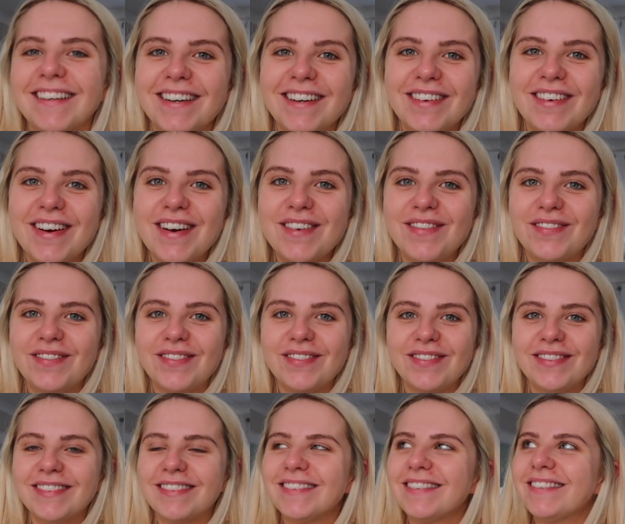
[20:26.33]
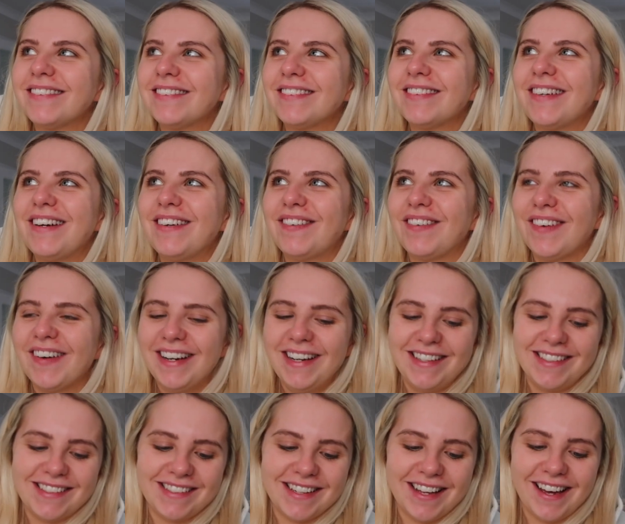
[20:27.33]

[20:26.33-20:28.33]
might look at it and think shit. We're pretty.